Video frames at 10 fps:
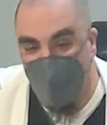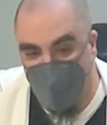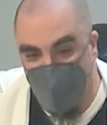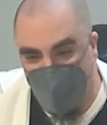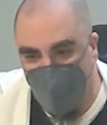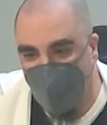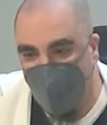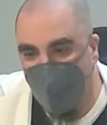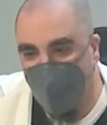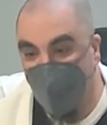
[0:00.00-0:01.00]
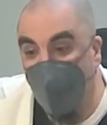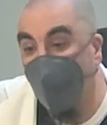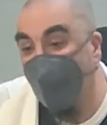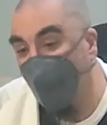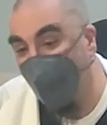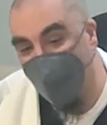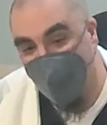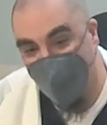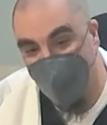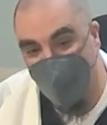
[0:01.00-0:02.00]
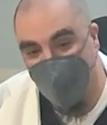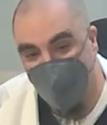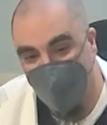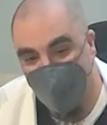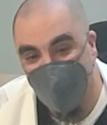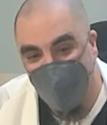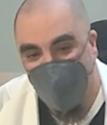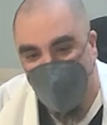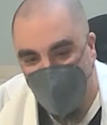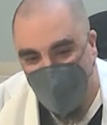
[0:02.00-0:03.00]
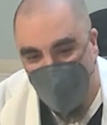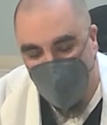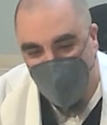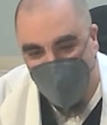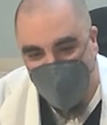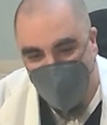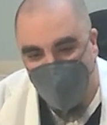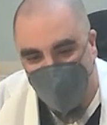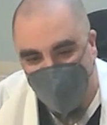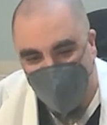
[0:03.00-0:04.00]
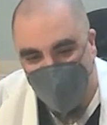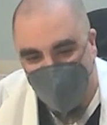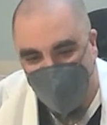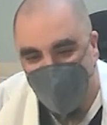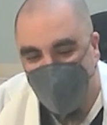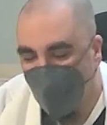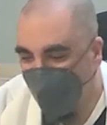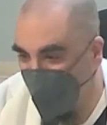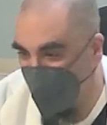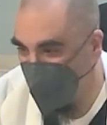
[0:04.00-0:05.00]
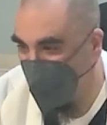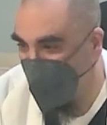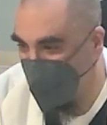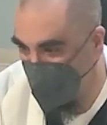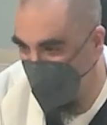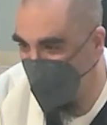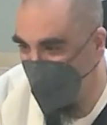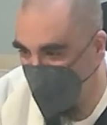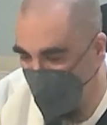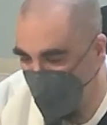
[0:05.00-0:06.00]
scapula, behind the what? I saw somebody pointing back here behind the fossa in that